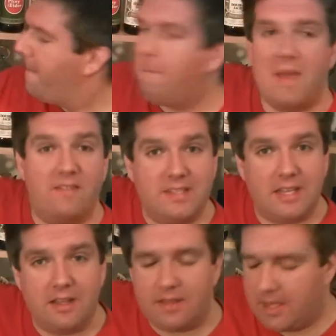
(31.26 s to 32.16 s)
Bit of a
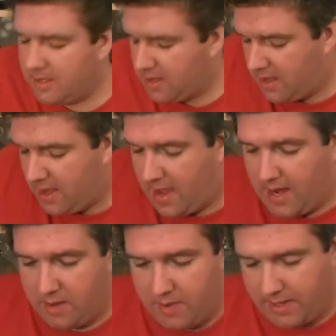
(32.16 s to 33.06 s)
silly thing.
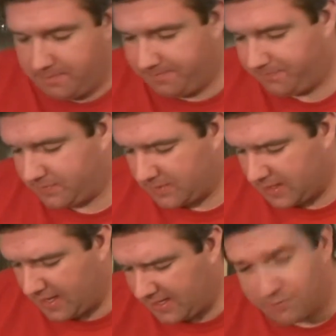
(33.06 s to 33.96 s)
Anyway,
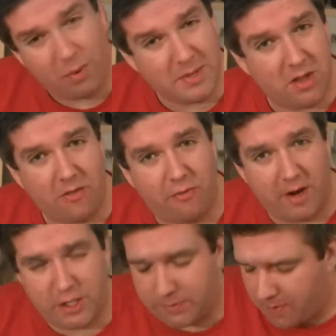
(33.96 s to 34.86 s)
it's probably not the
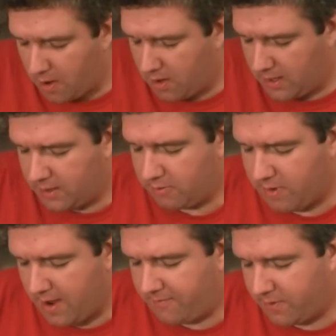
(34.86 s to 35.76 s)
freshest bottle. I know
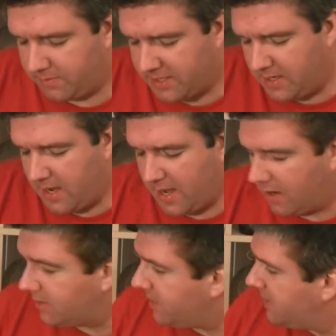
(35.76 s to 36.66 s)
Ryan from San Diego
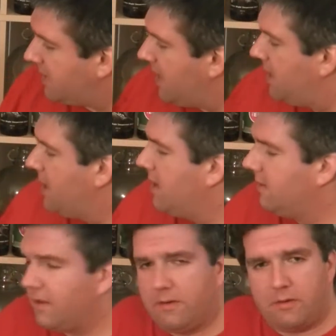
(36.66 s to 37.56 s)
has been saying
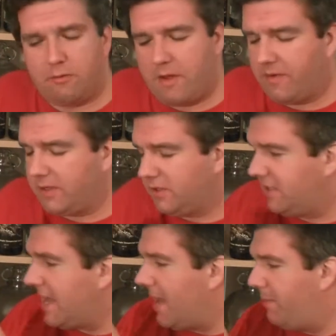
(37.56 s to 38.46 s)
the Green Flash has
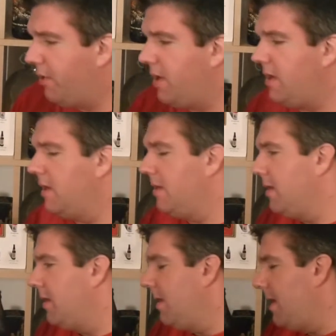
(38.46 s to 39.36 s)
started putting
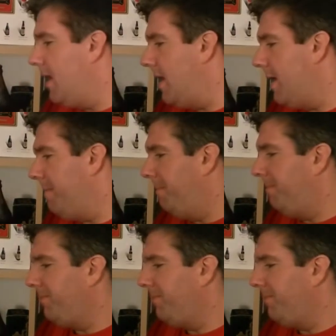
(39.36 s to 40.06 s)
um,